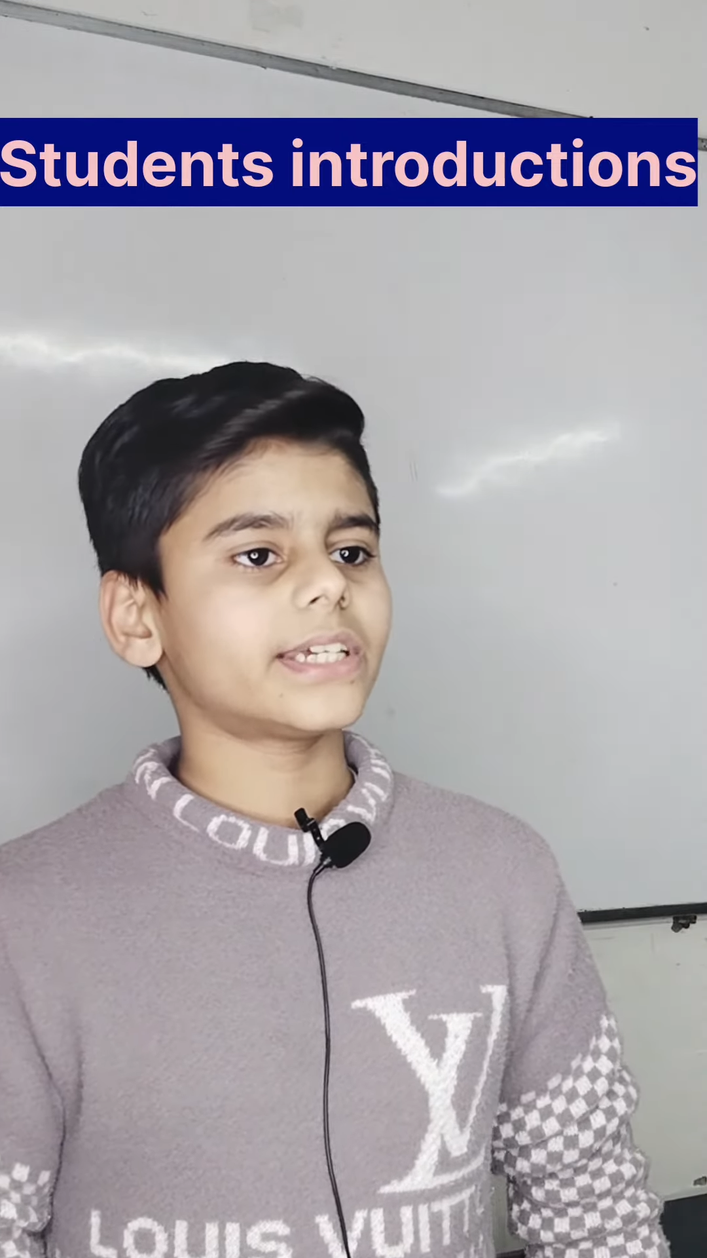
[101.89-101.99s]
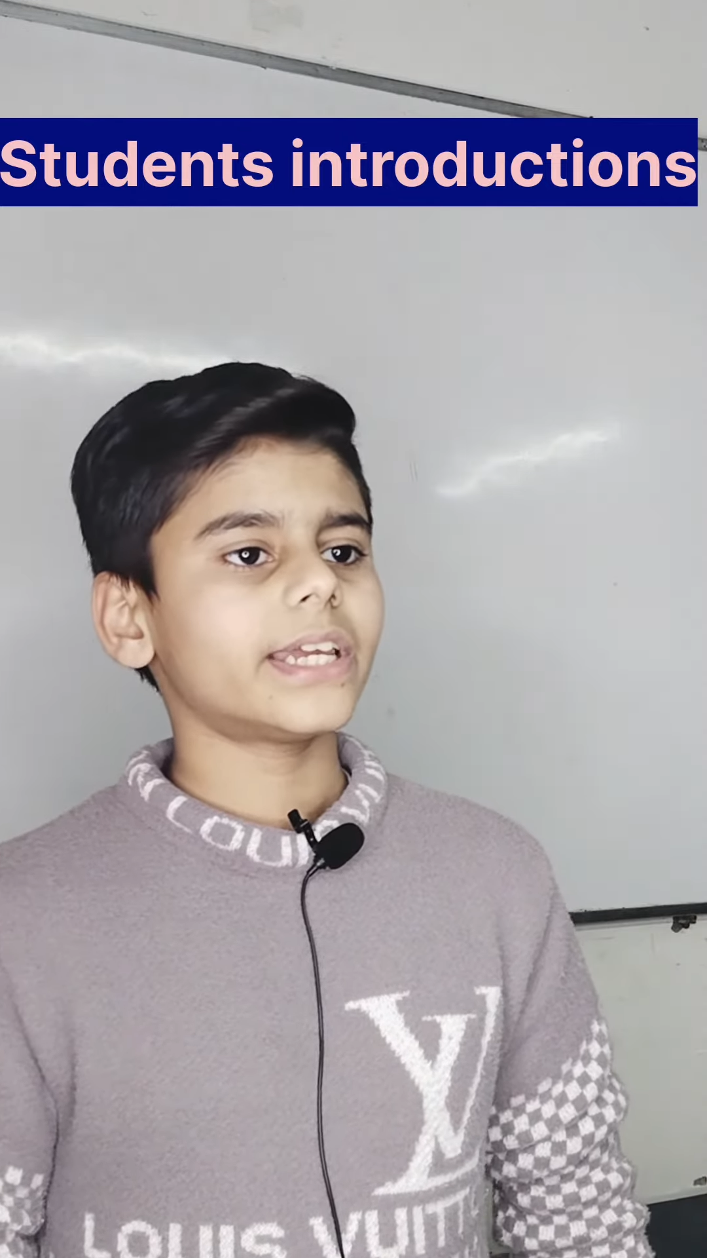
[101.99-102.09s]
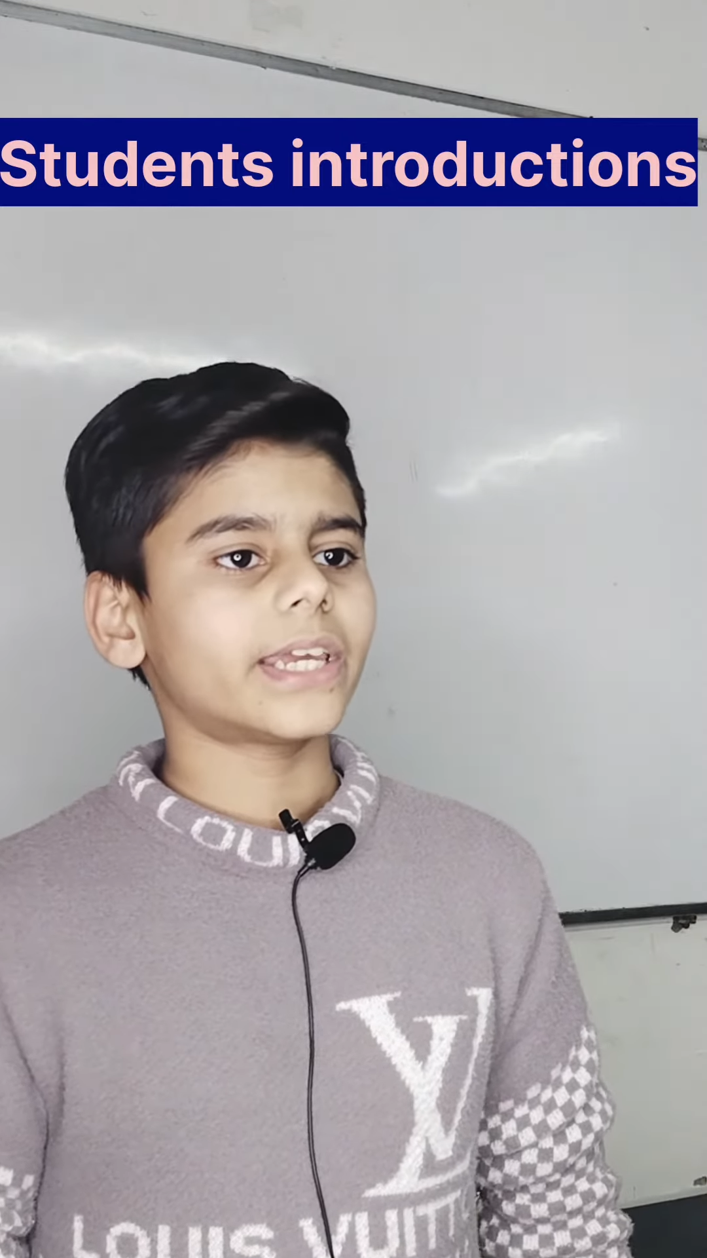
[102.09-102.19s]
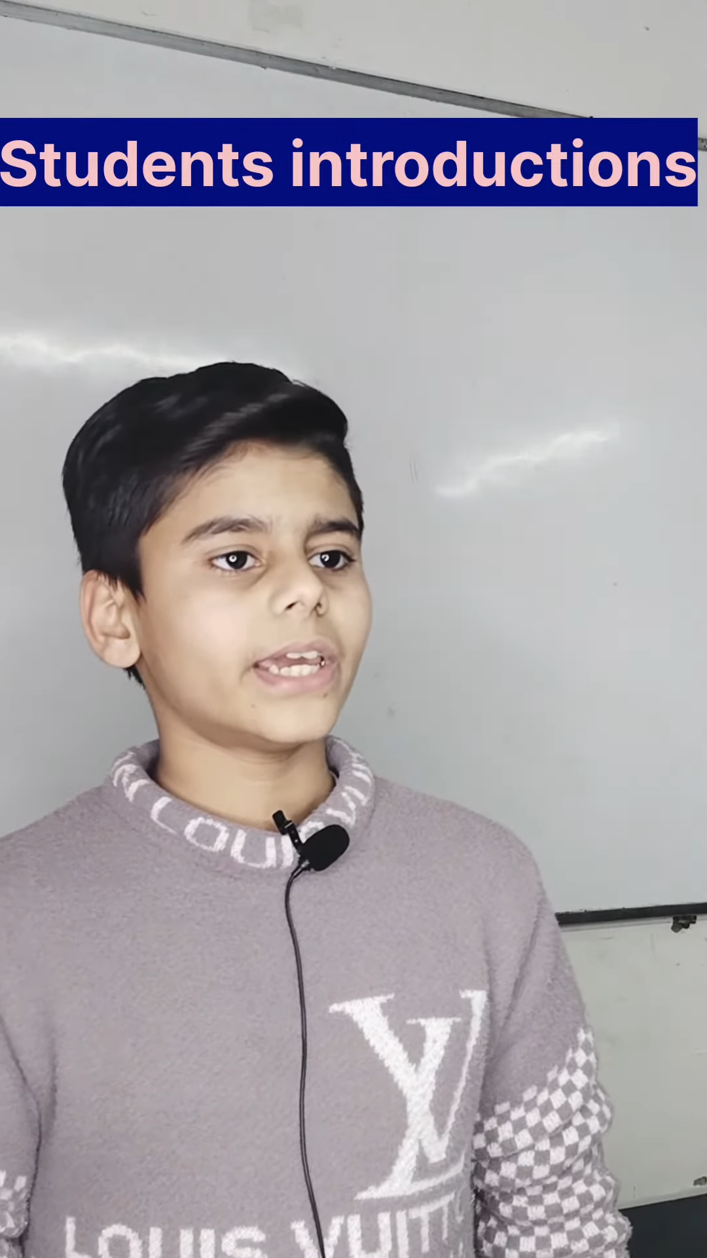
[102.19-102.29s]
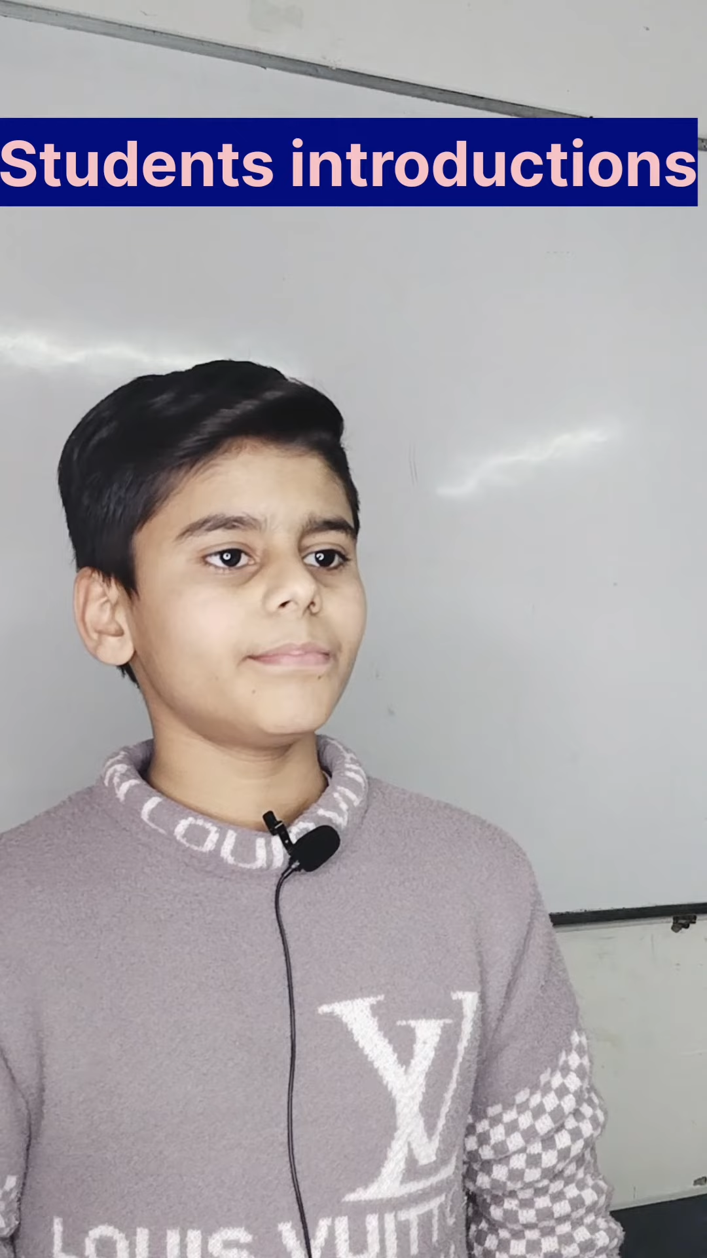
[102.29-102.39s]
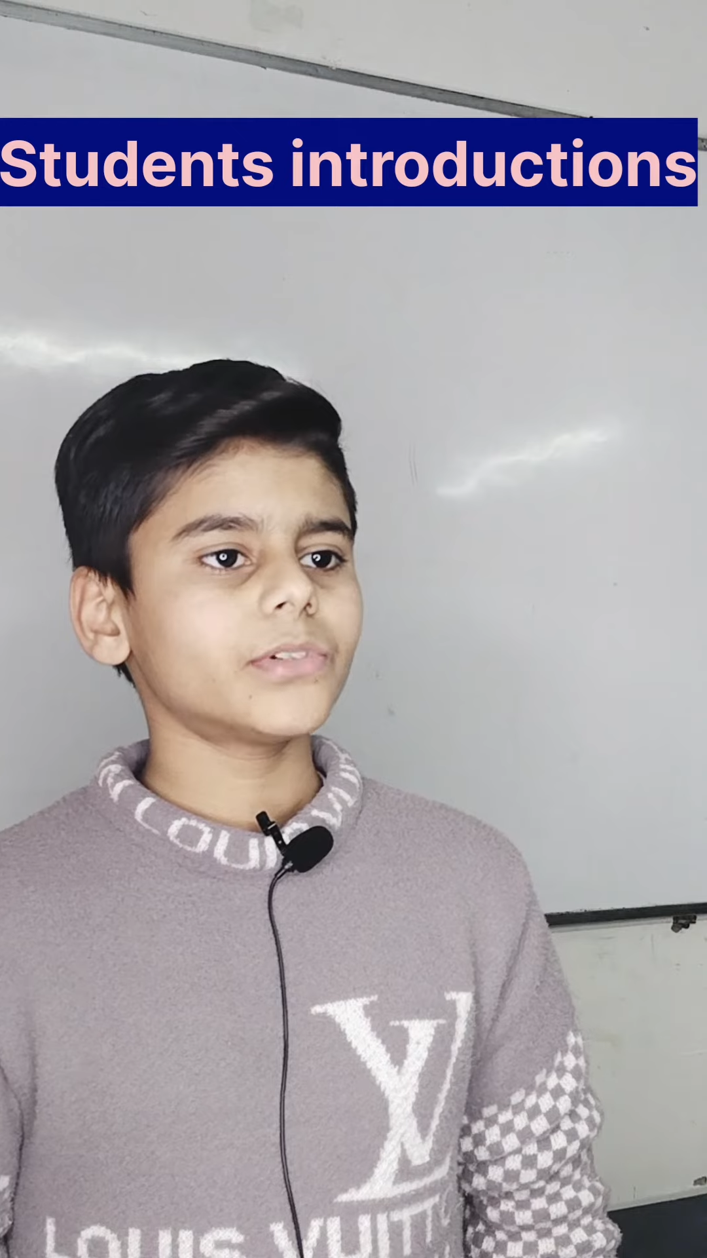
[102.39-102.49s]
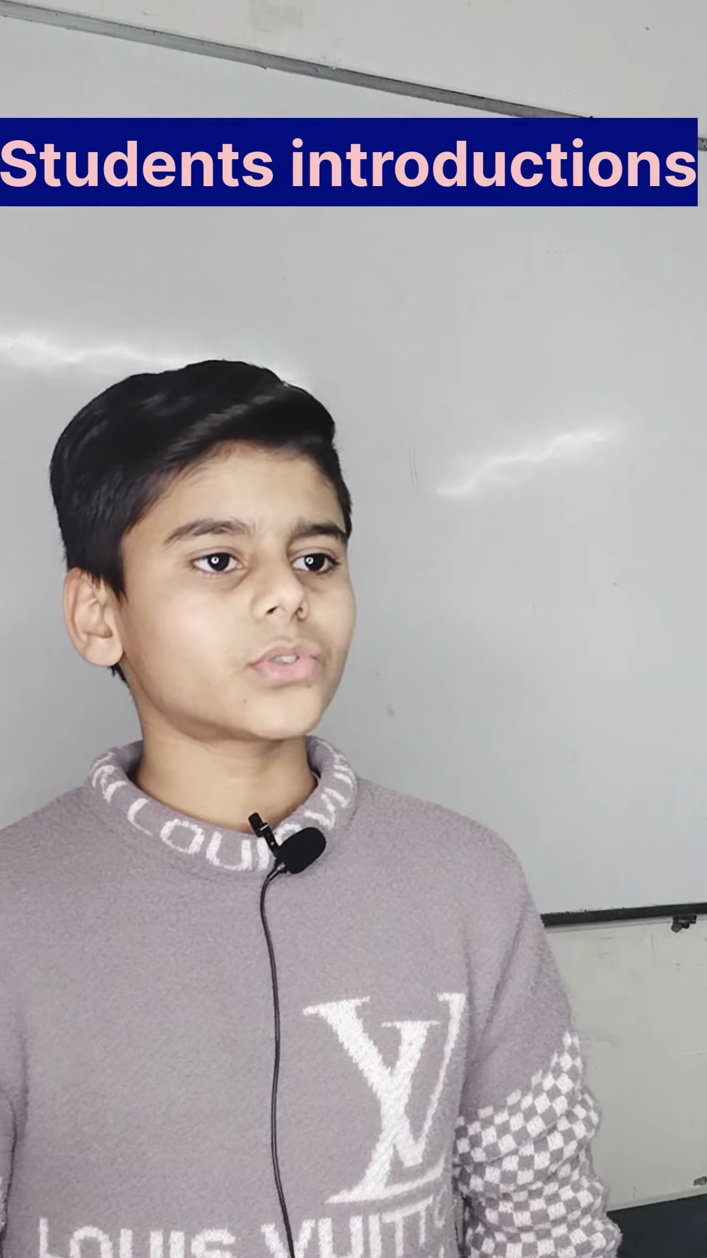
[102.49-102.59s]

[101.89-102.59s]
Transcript: is I can be